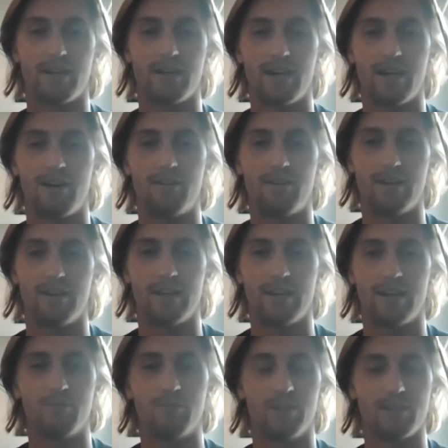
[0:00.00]
right now, and
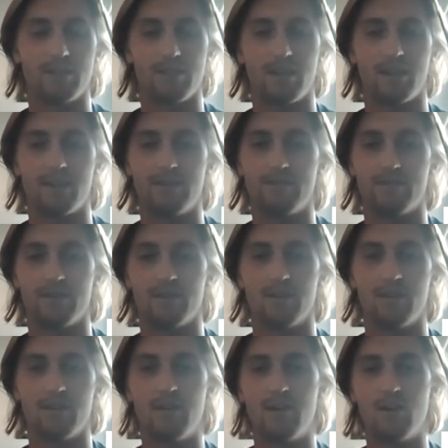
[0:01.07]
I'm really excited
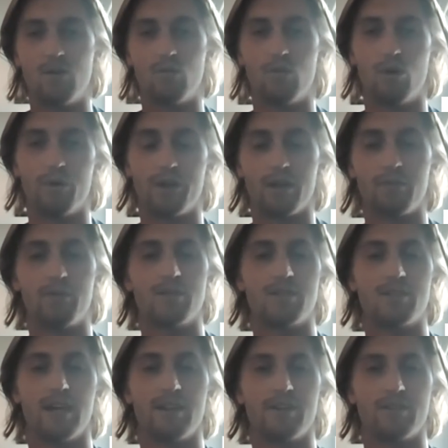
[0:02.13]
for what we can put
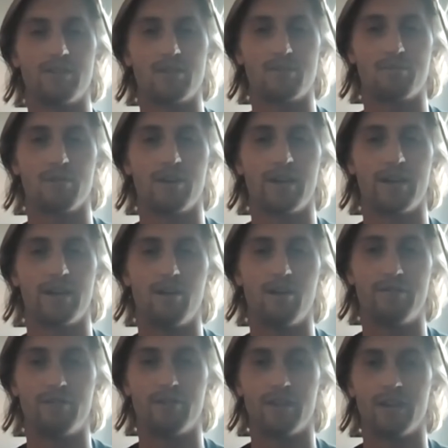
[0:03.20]
together in the spring. And
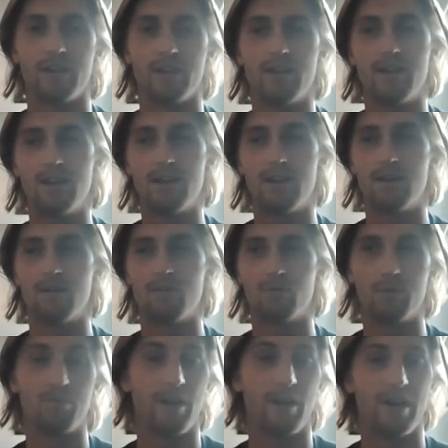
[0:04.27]
hopefully,
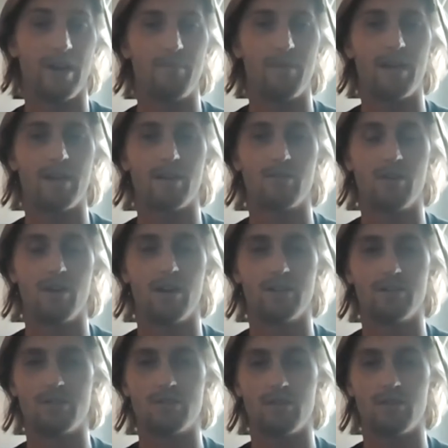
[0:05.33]
we plan on making a
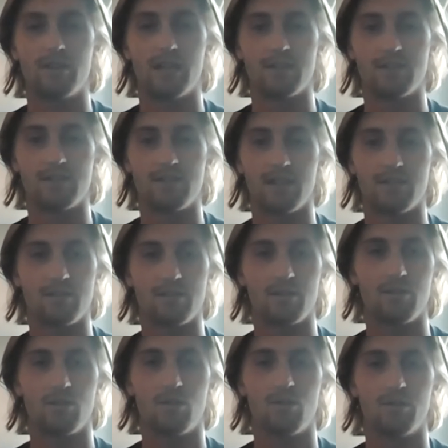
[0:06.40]
run. So that's that's the
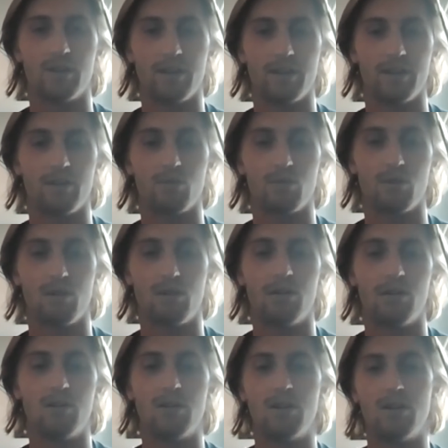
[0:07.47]
goal, and I think we're
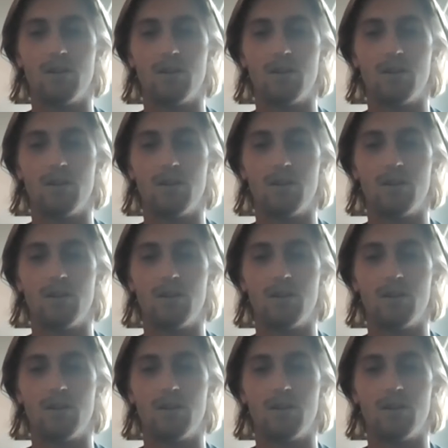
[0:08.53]
all